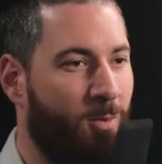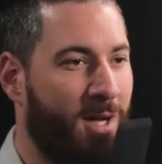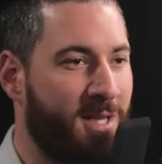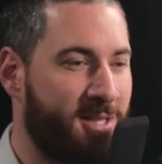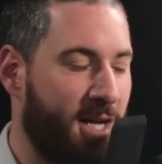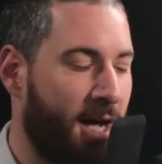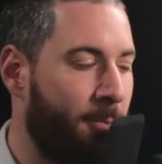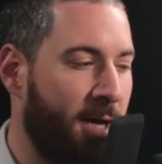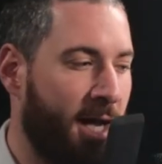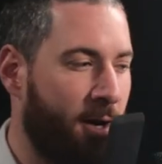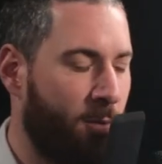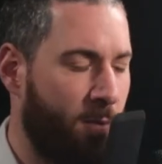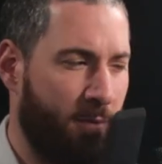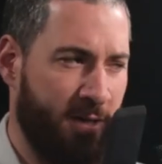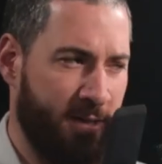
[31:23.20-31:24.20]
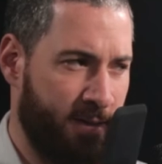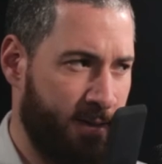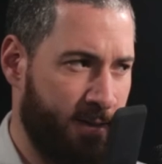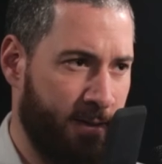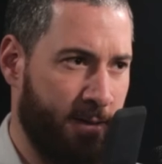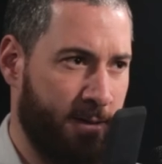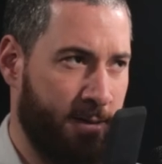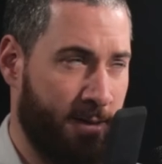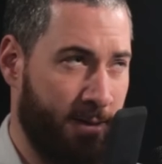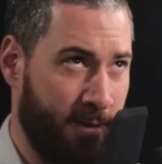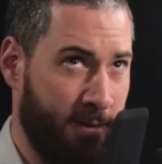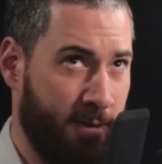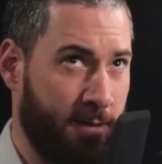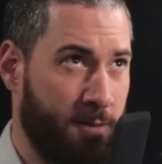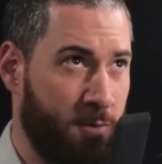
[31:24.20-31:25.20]
Once I mean, I don't remember the statistic,
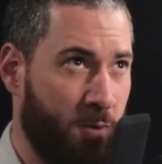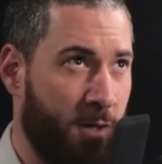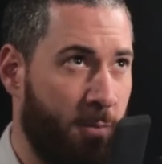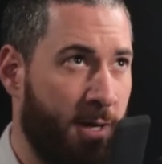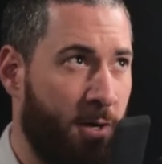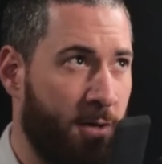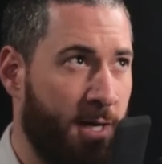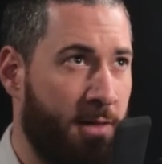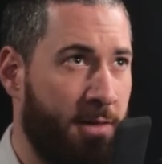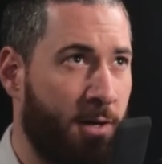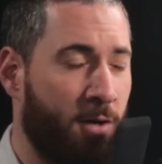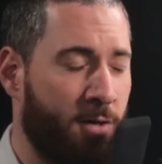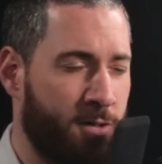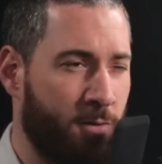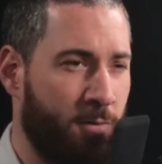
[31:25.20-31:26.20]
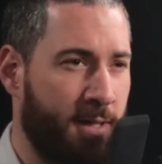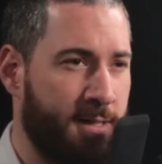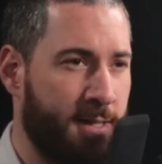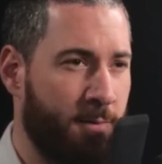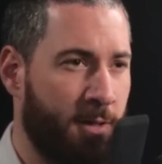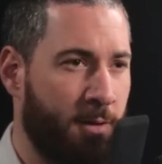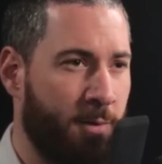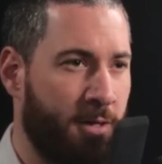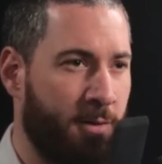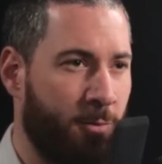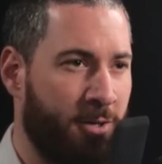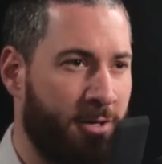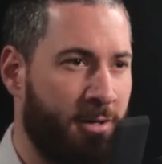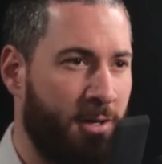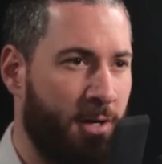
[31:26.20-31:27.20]
statistics as well, but I think I also read something about
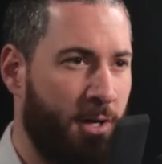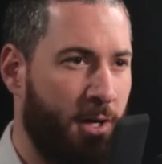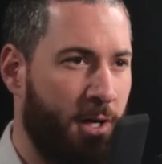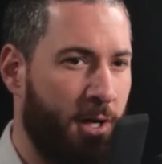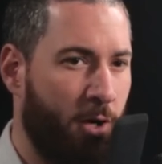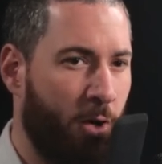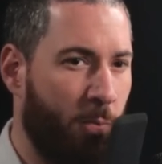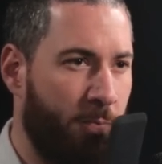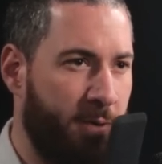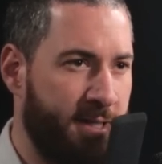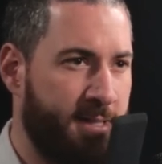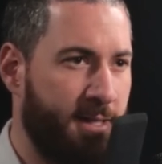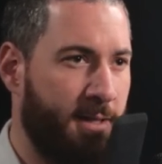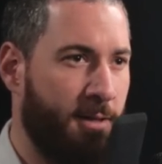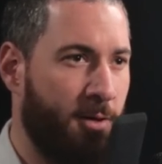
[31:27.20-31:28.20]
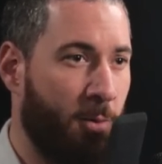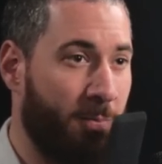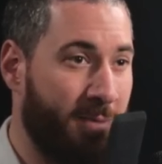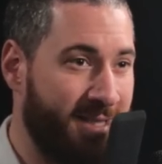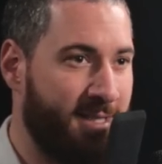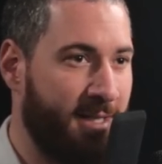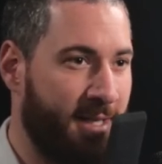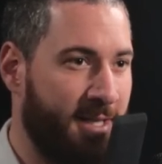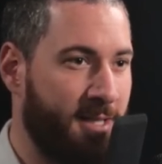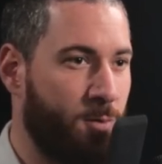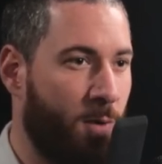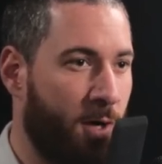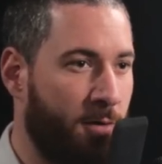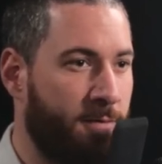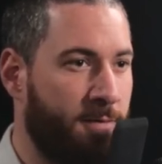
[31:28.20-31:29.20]
where obesity obesity is
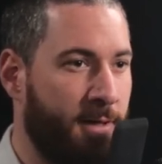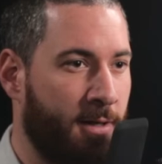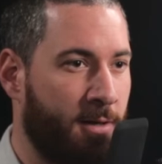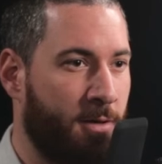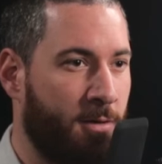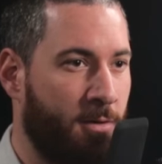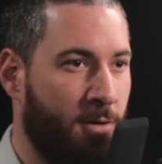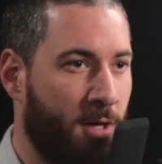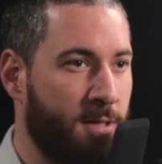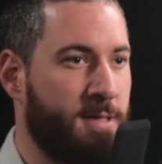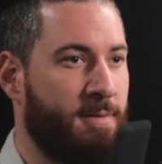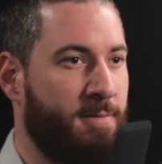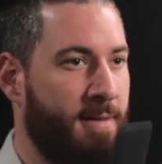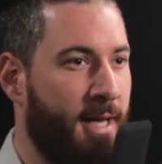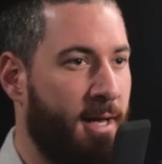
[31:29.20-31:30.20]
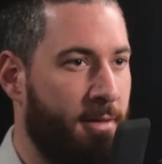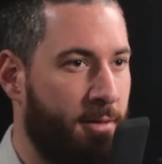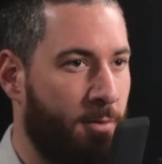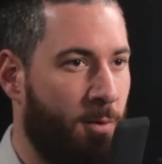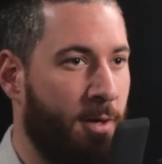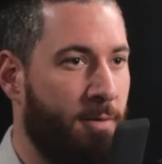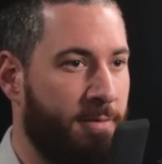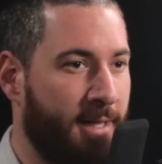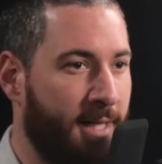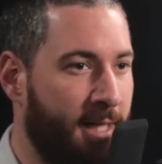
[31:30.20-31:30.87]
one of the causes of death, one of the